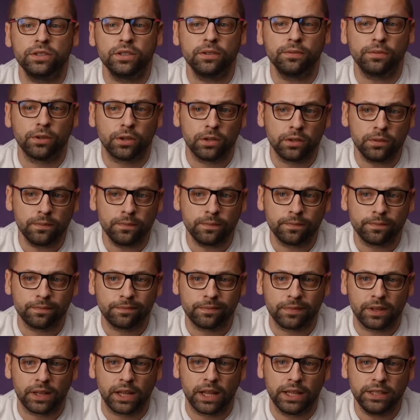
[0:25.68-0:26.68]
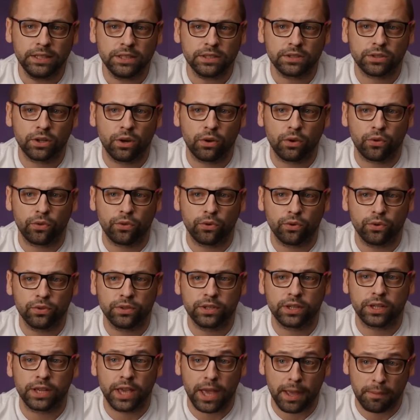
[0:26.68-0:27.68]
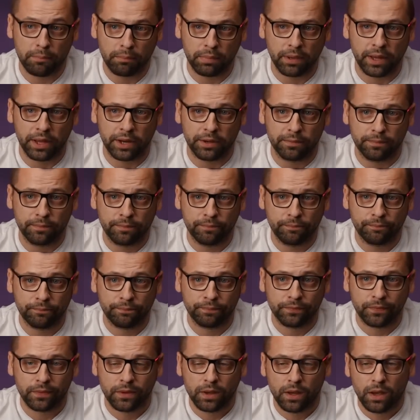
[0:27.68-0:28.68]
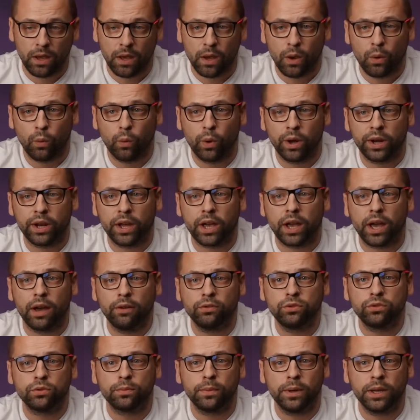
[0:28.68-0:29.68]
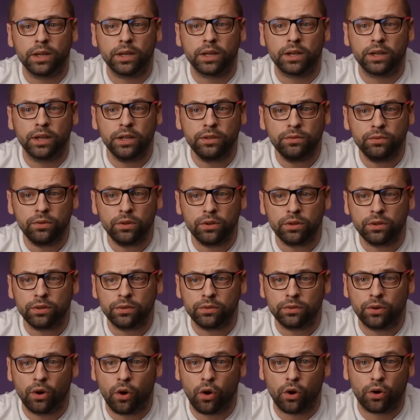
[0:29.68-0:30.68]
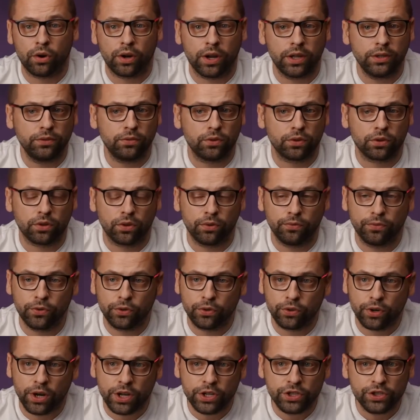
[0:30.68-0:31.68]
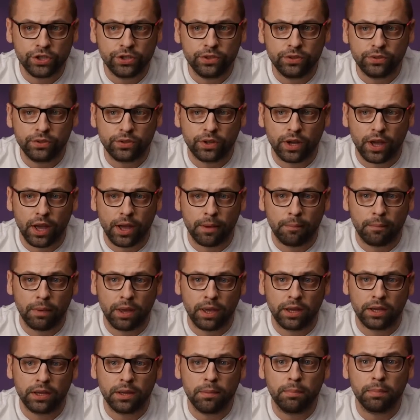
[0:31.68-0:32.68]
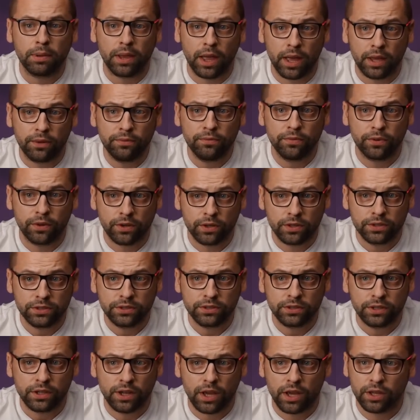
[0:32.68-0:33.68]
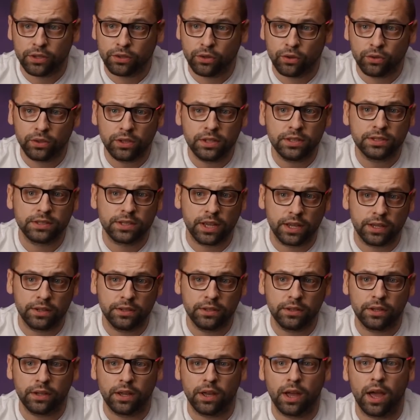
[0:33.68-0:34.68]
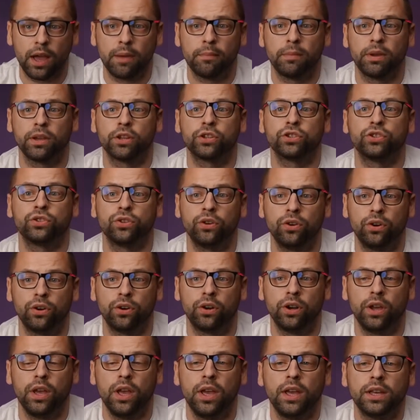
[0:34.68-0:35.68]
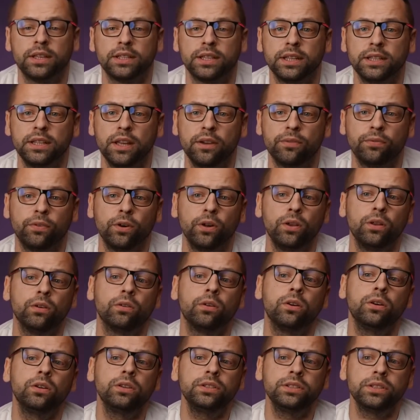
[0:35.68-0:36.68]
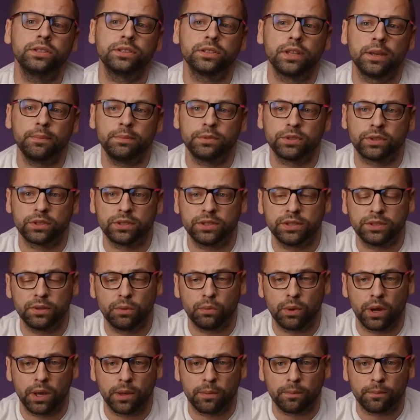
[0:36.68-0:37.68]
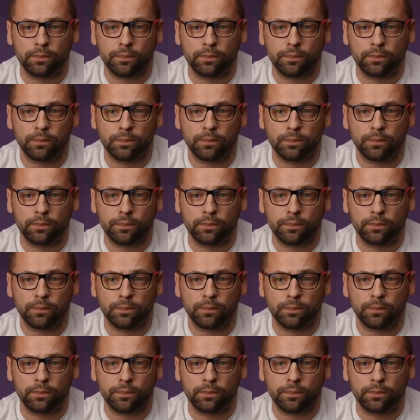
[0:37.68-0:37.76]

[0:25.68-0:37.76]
of all, let us go through the game plan. When I have to make a network or network configuration, I make a plan first and only then I make sure that I follow all the steps in the way.